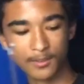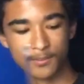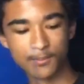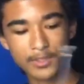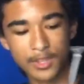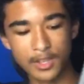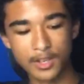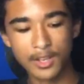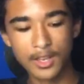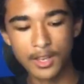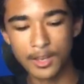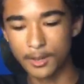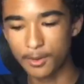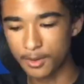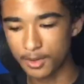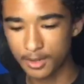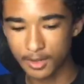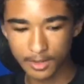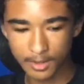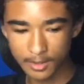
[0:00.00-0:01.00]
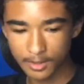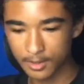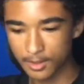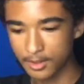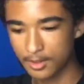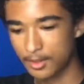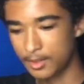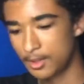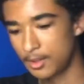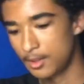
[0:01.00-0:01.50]
And now,
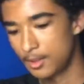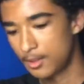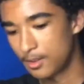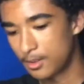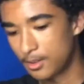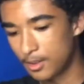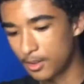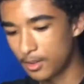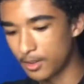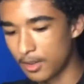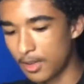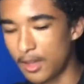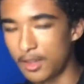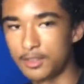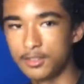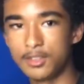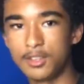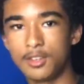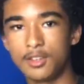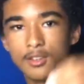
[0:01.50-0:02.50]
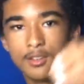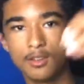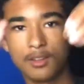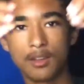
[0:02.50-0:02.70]
oh yeah, and the